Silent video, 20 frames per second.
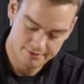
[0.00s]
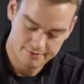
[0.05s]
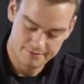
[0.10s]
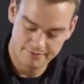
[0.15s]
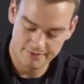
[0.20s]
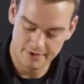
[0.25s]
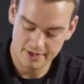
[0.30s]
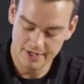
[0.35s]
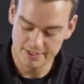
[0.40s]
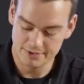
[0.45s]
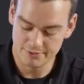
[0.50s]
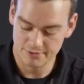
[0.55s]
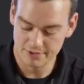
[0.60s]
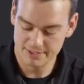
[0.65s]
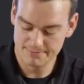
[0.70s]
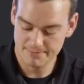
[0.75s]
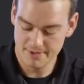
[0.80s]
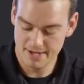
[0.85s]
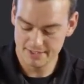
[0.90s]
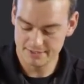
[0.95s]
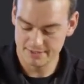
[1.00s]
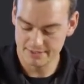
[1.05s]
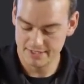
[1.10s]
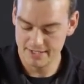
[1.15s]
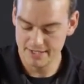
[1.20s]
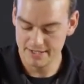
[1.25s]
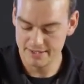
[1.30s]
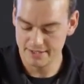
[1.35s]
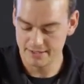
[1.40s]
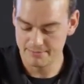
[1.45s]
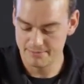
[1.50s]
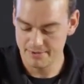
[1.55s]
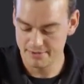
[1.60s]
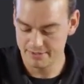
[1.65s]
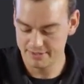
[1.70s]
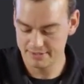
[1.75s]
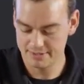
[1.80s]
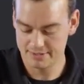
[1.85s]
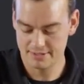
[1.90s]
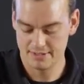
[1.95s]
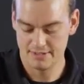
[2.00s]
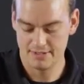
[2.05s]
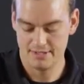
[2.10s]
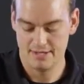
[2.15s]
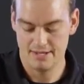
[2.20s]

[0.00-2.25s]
for any torque specs on any of the components,